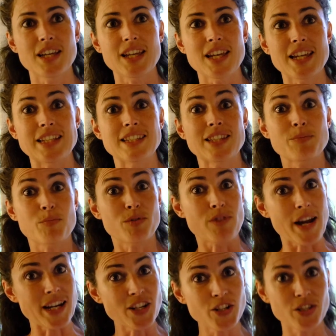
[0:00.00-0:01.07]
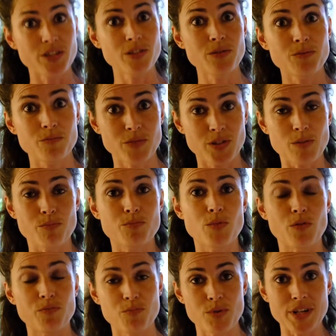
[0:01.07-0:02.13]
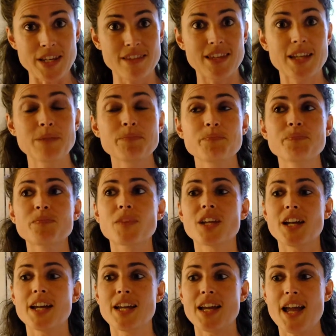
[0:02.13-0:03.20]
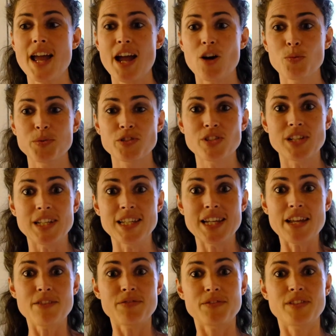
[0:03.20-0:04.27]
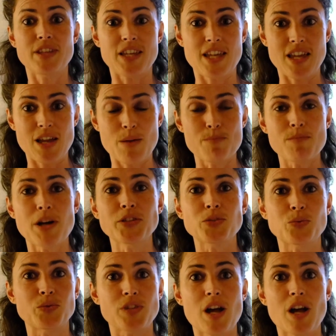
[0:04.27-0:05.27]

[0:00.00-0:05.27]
inspiration of breathing. It helps to lift the muscles